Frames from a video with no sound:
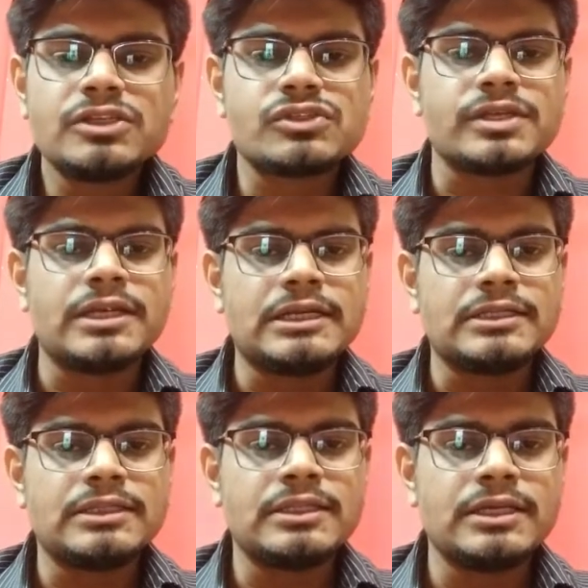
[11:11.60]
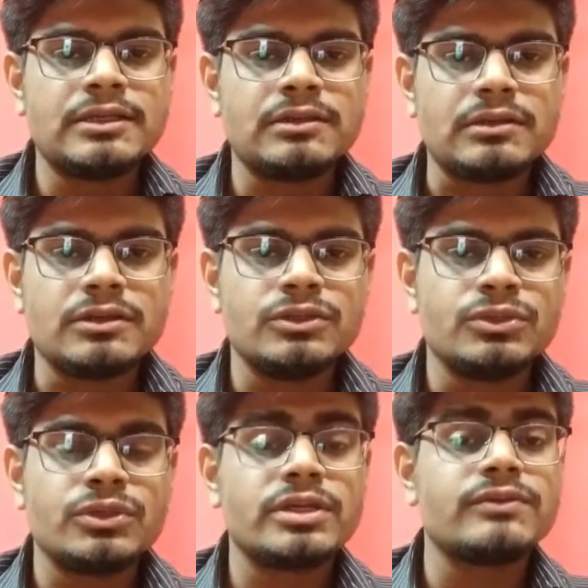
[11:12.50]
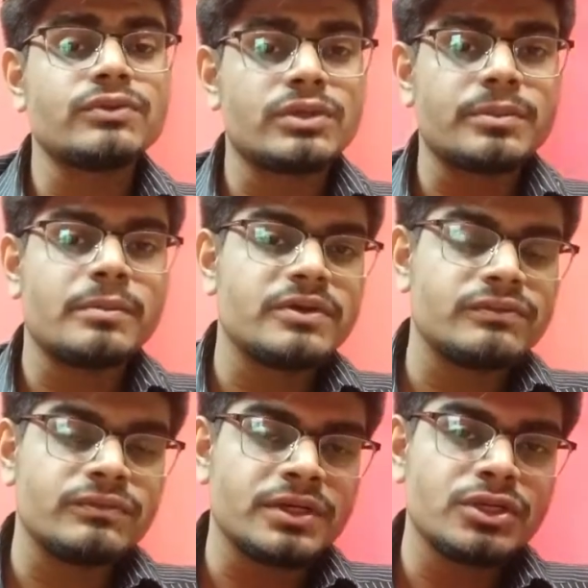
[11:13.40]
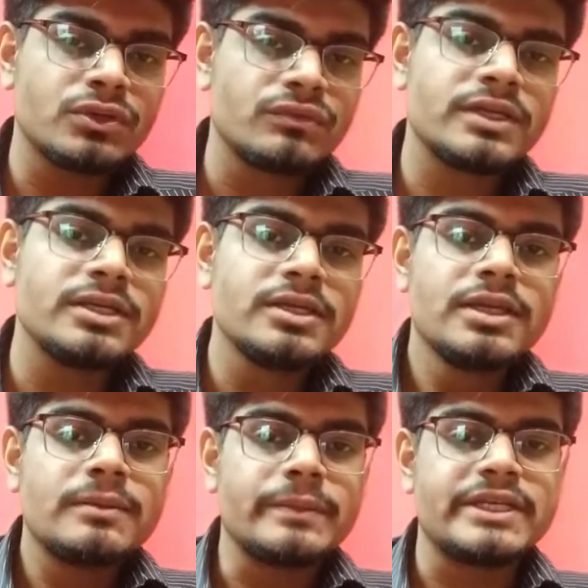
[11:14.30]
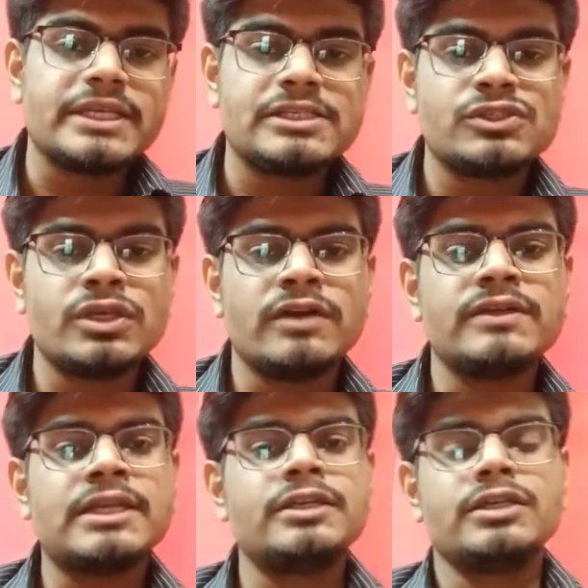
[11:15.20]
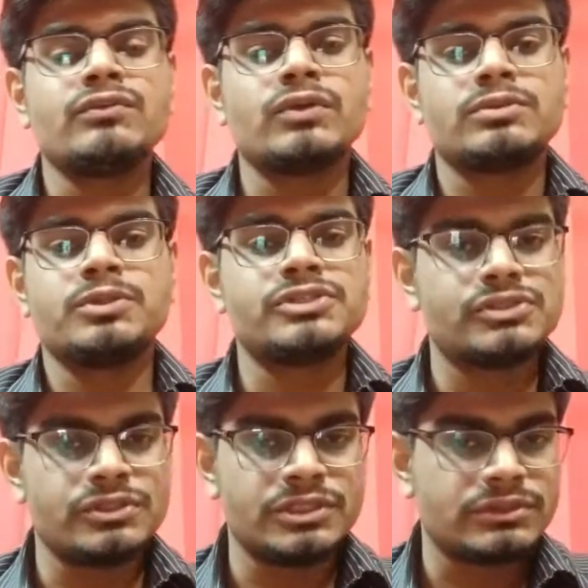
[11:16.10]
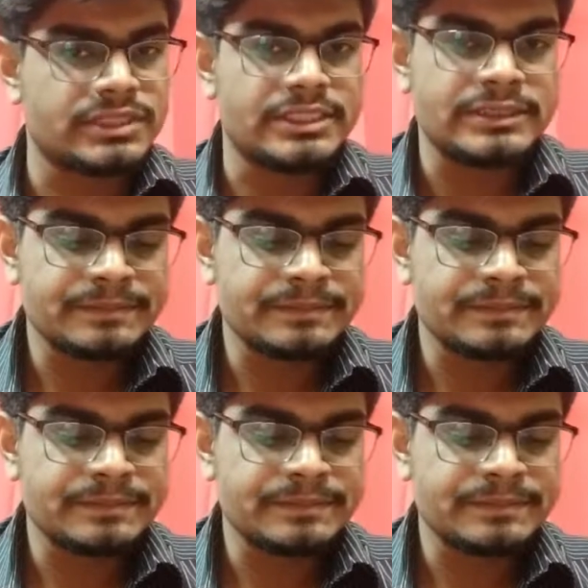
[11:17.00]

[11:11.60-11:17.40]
and then you don't have to remember word to word, but yes, you have an idea of what points you need to write.